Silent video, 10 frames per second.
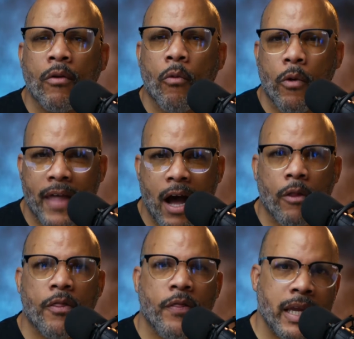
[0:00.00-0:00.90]

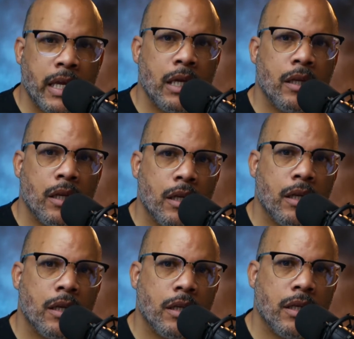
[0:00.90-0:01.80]
without thinking
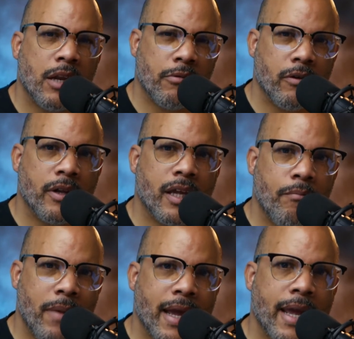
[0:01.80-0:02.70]
that it was going to get
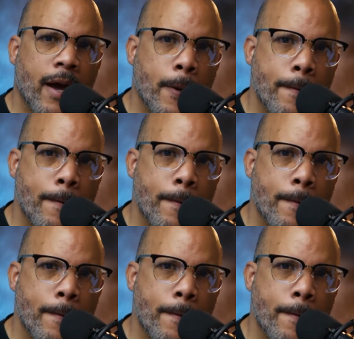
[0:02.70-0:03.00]
back out,